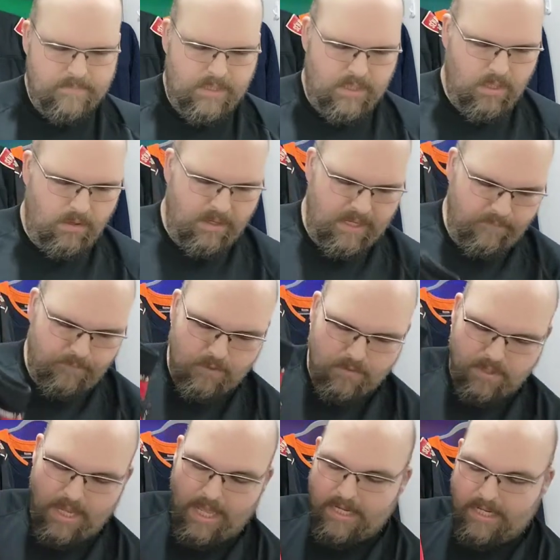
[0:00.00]
you know, if you're
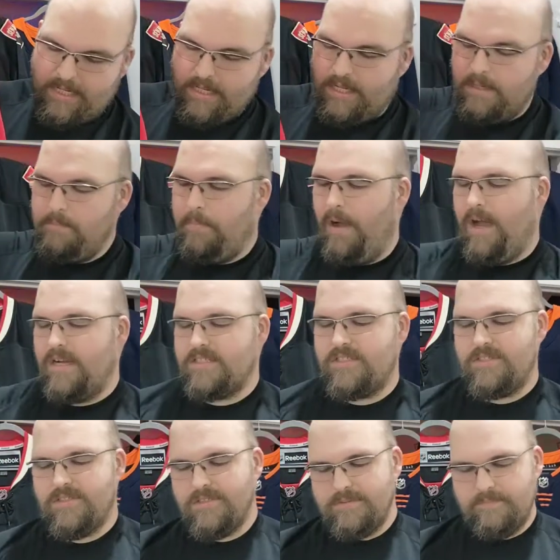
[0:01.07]
not an
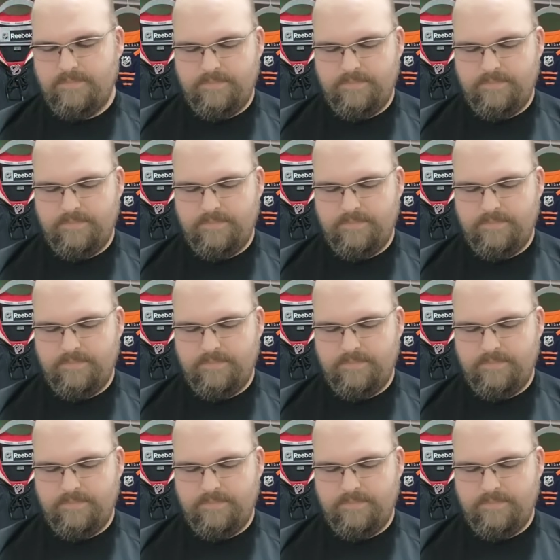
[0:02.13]
unboxer,